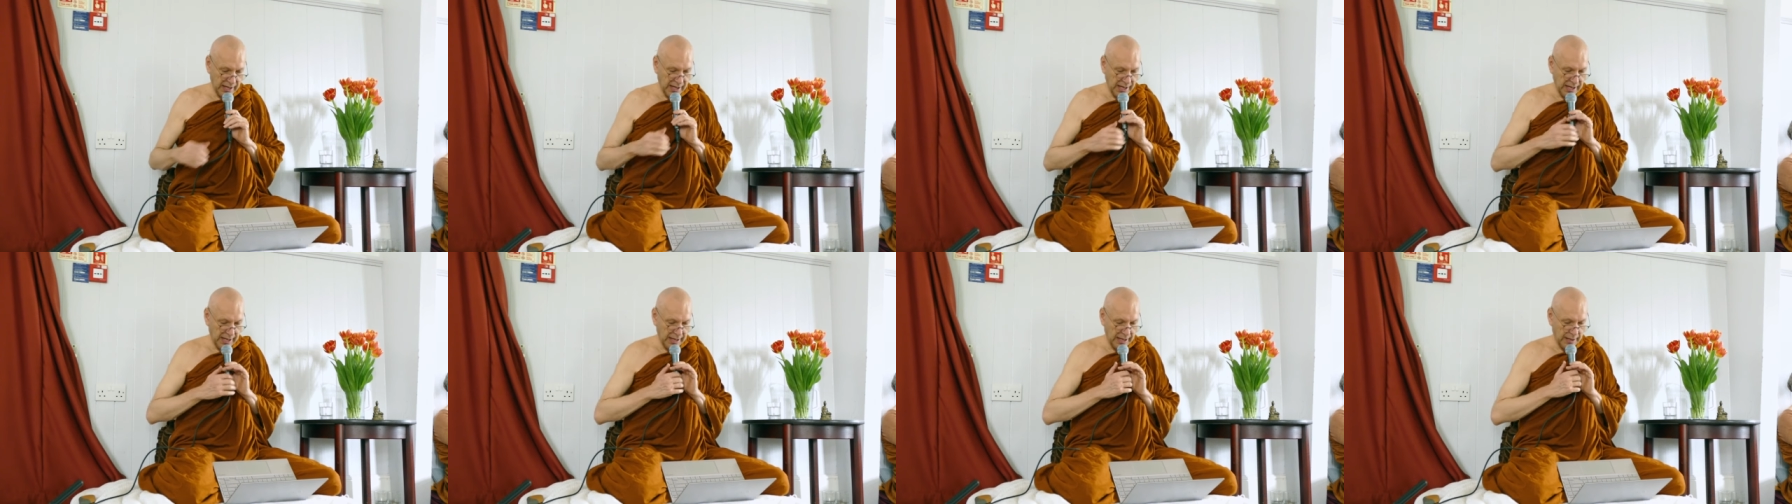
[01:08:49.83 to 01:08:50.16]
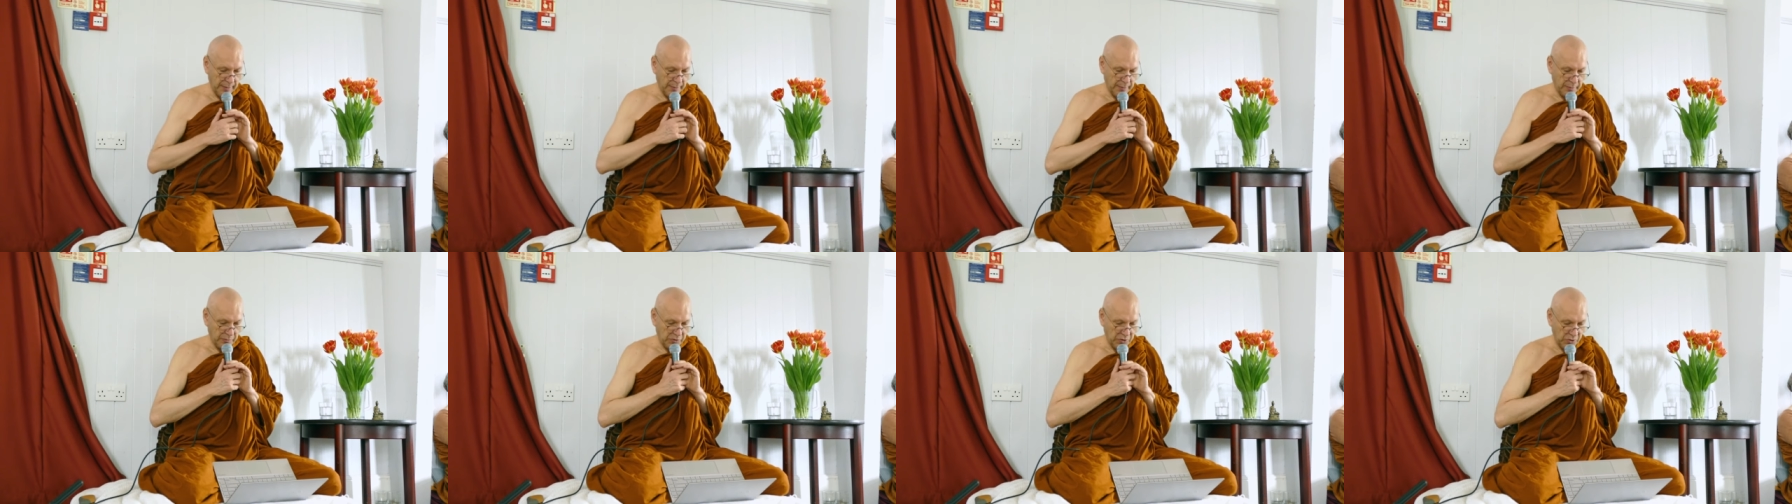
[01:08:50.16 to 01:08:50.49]

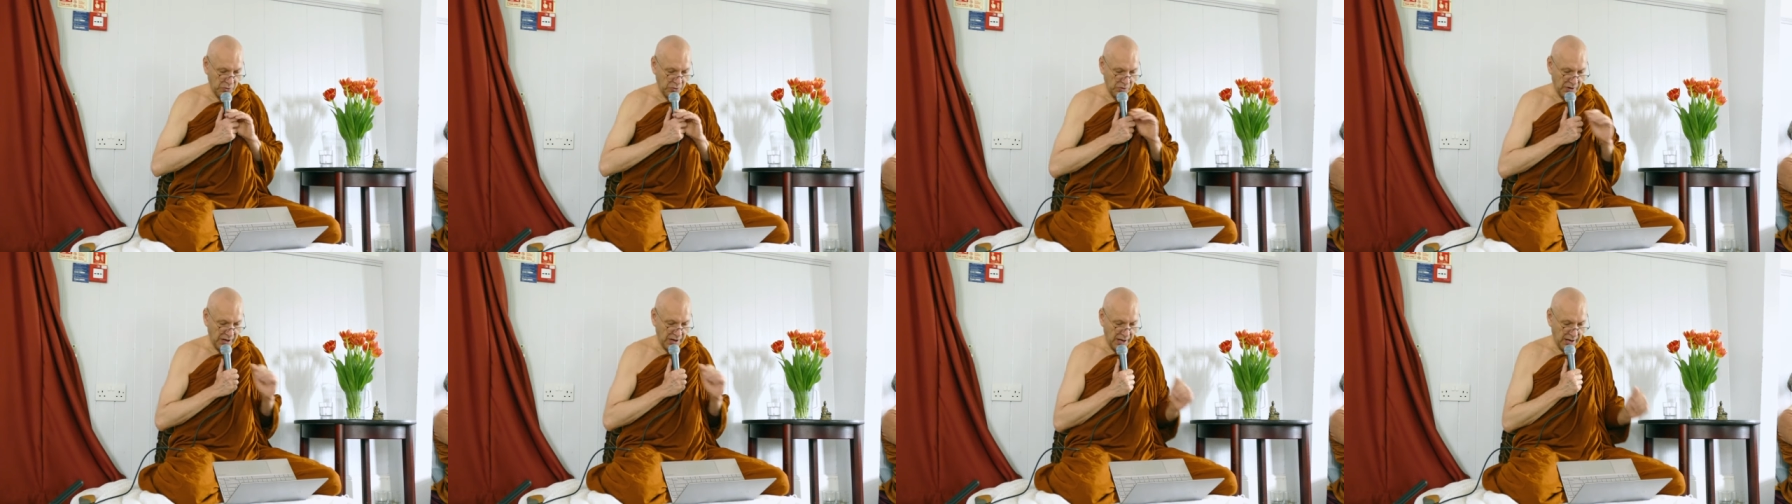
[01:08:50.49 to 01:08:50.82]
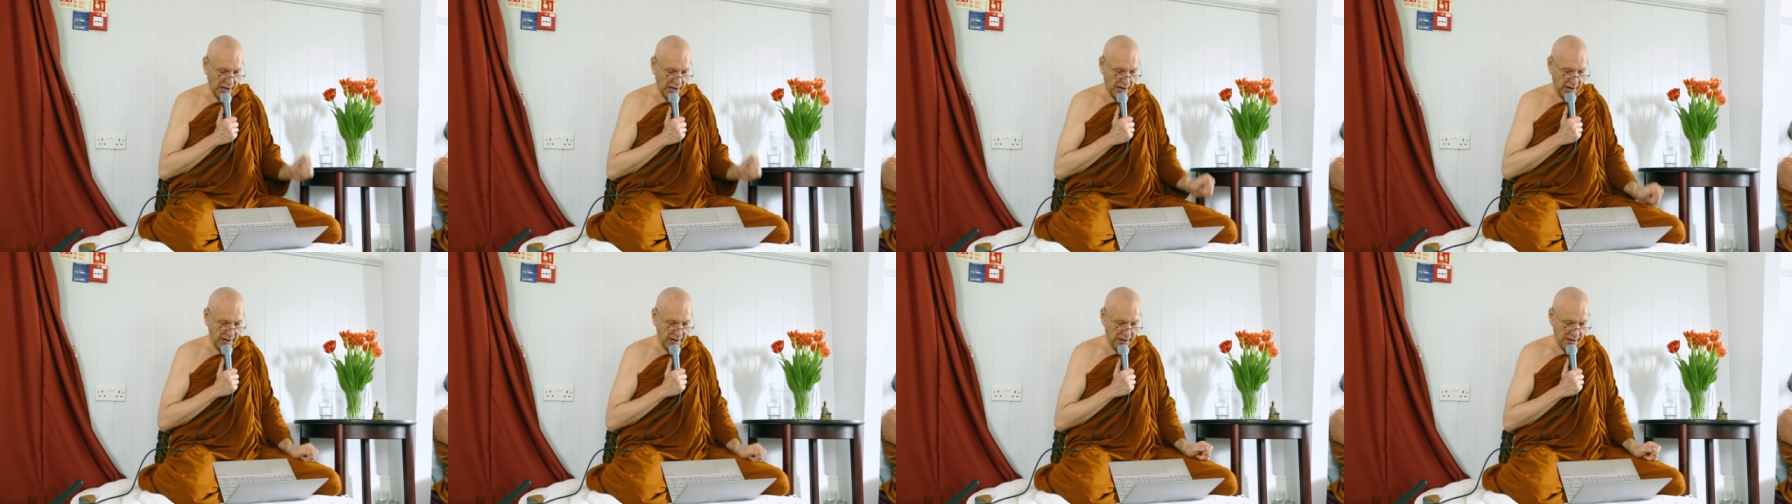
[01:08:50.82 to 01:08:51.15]
um, you
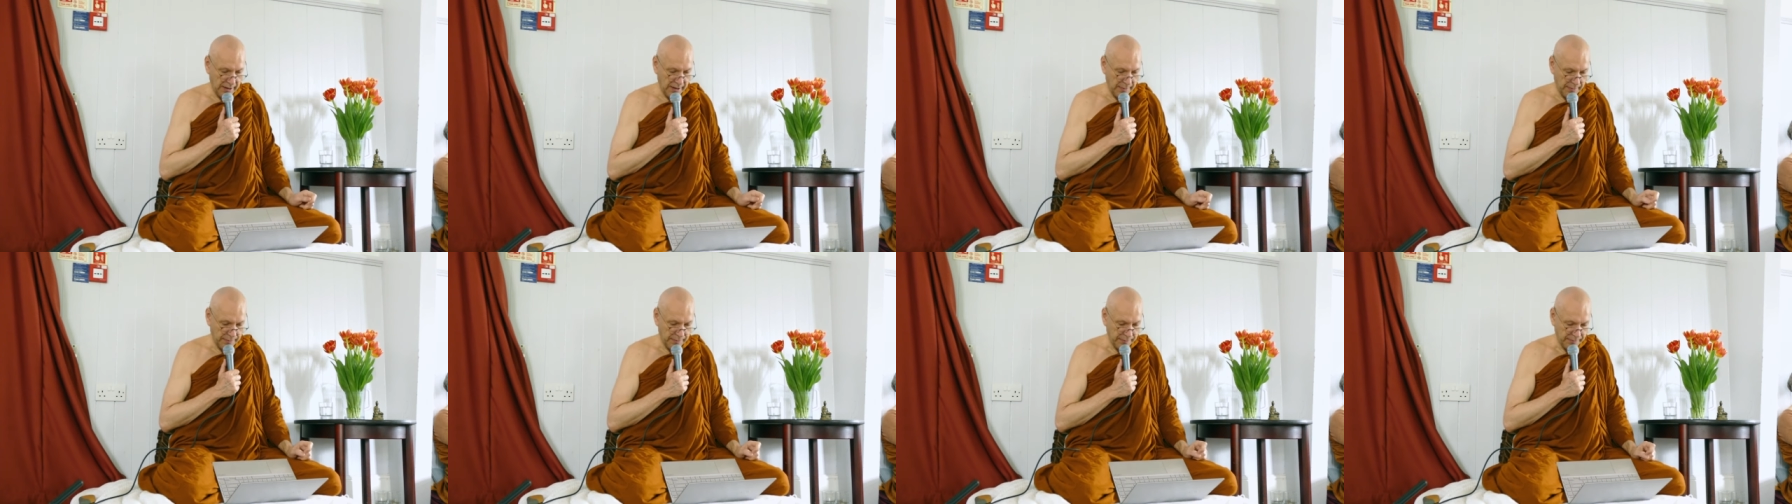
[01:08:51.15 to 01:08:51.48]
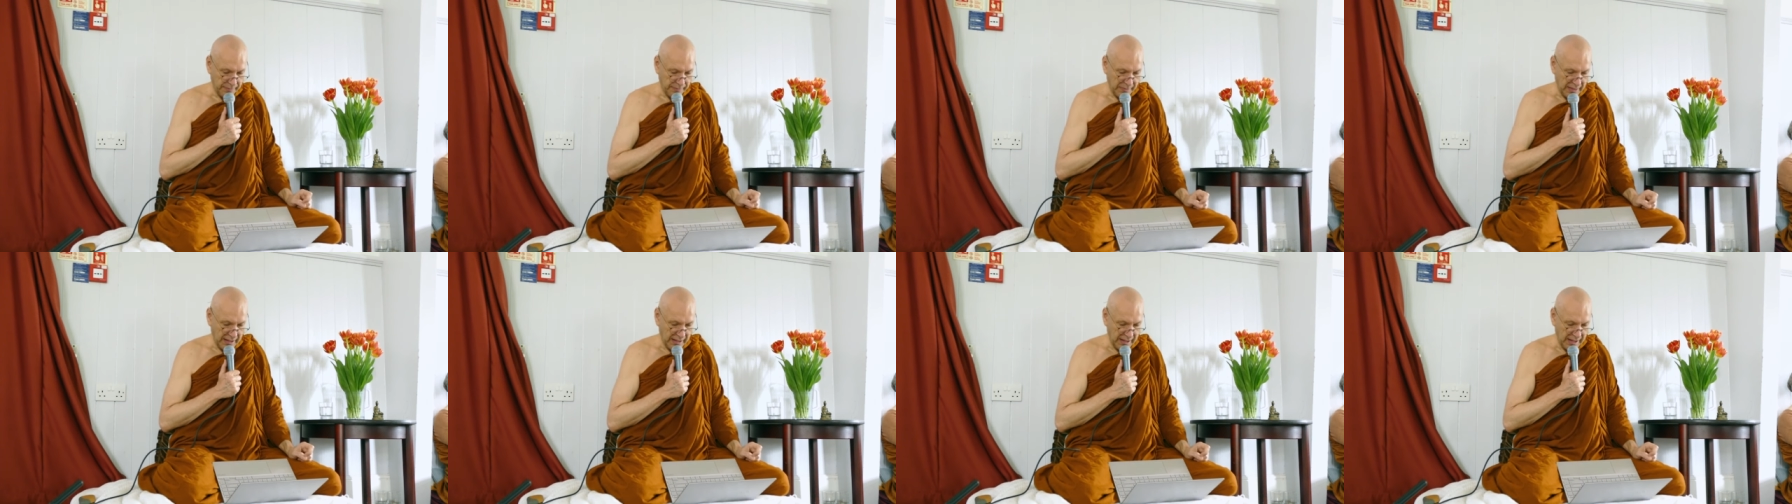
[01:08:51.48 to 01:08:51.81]
are, uh,
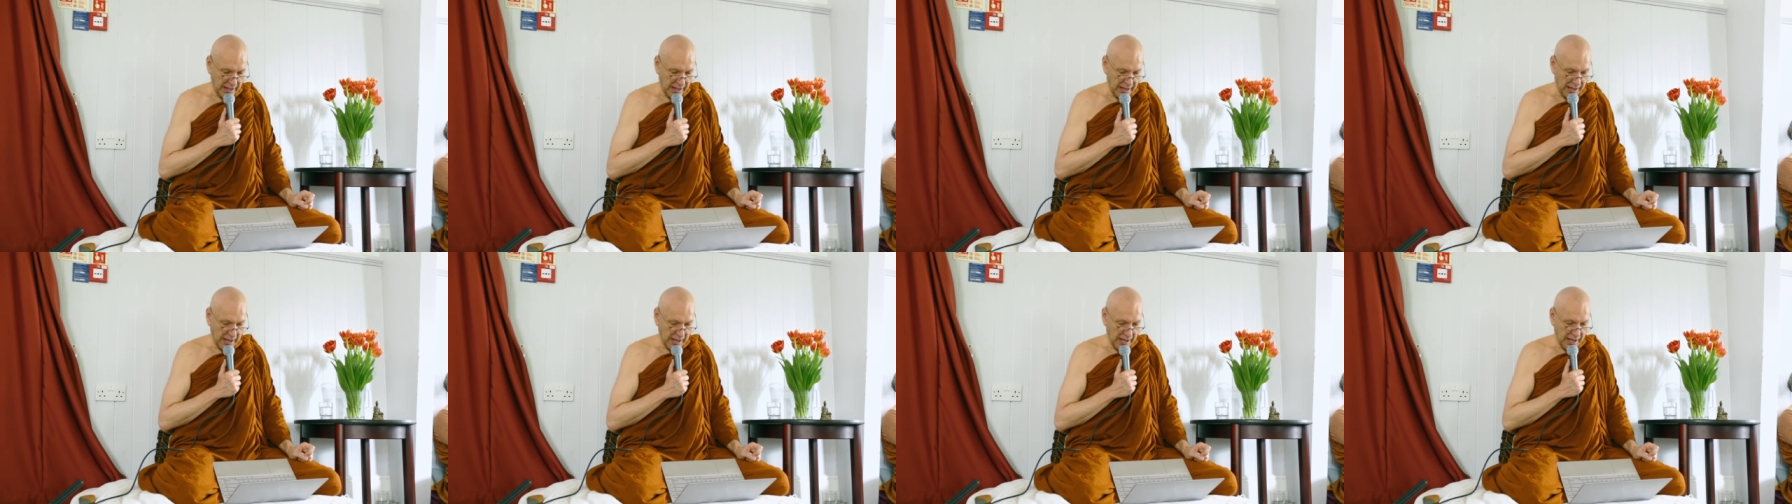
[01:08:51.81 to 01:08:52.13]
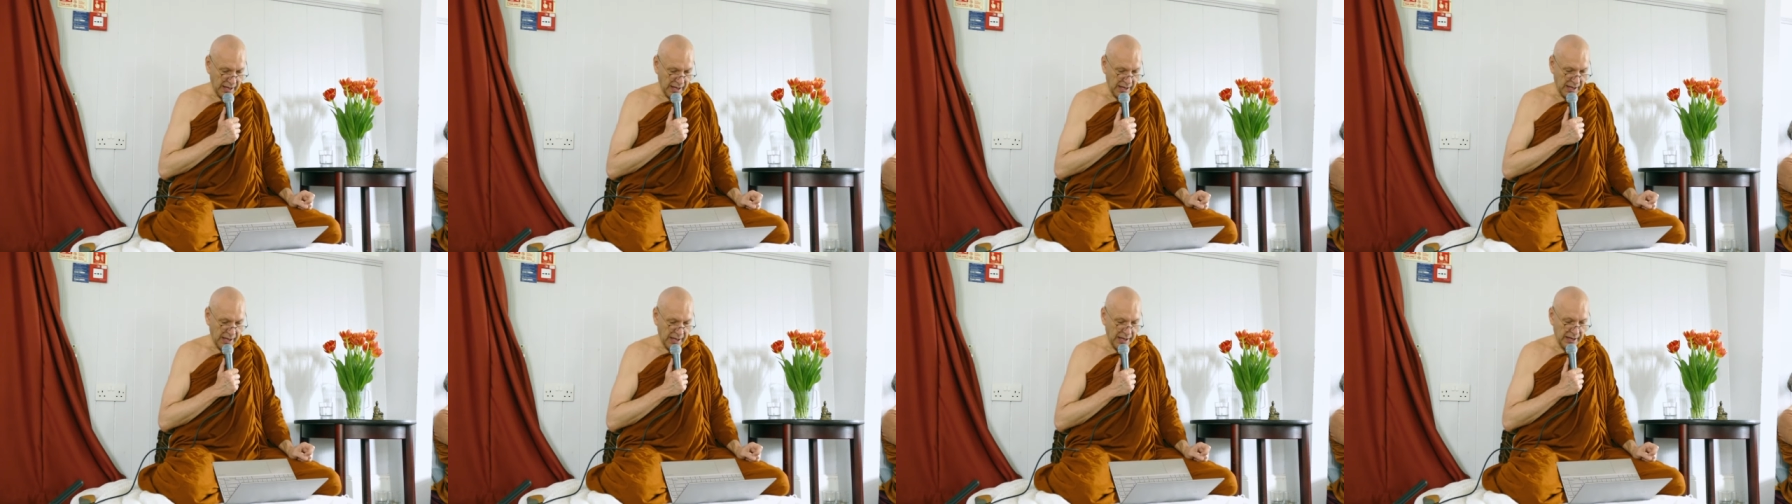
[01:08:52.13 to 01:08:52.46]

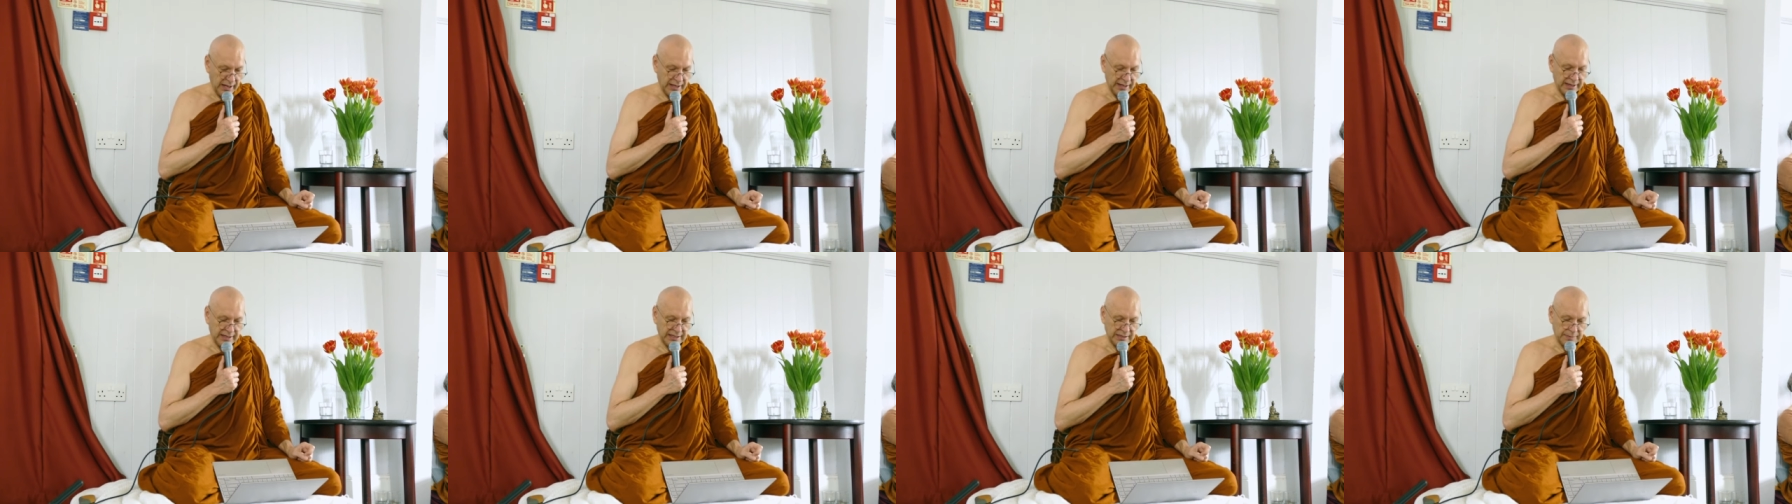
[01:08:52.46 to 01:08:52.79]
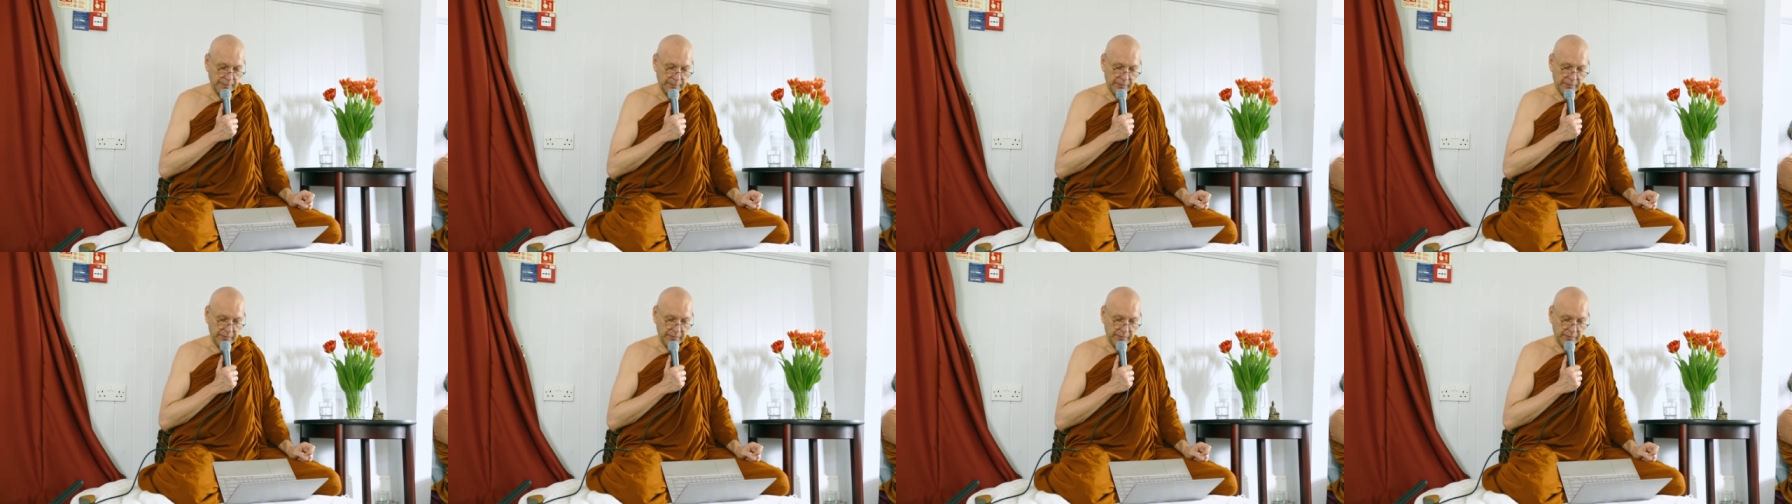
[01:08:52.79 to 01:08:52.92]
uh this